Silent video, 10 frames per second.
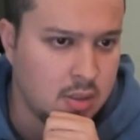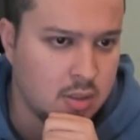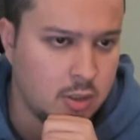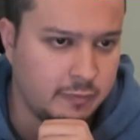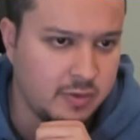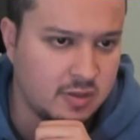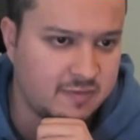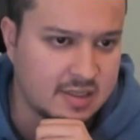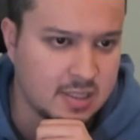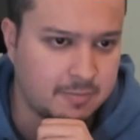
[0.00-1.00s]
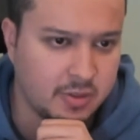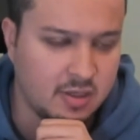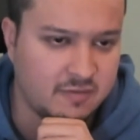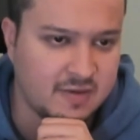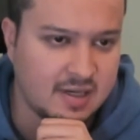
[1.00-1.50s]
Hopefully the fact I played
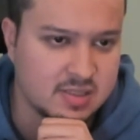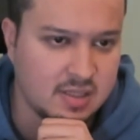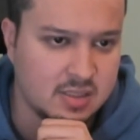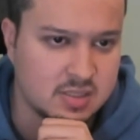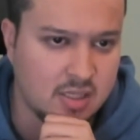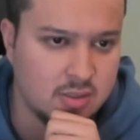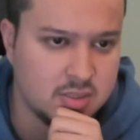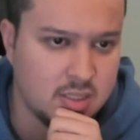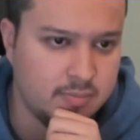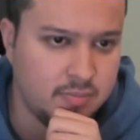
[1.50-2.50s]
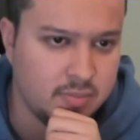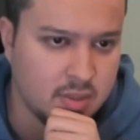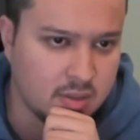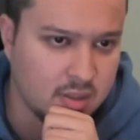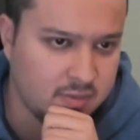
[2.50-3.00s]
it fast kind of scares them.
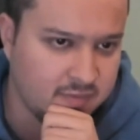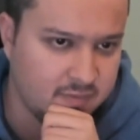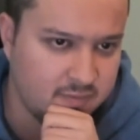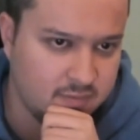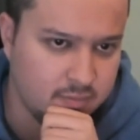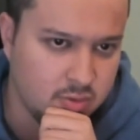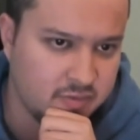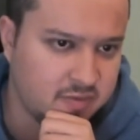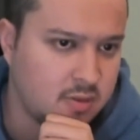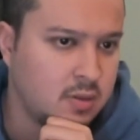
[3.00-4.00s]
Okay, beautiful.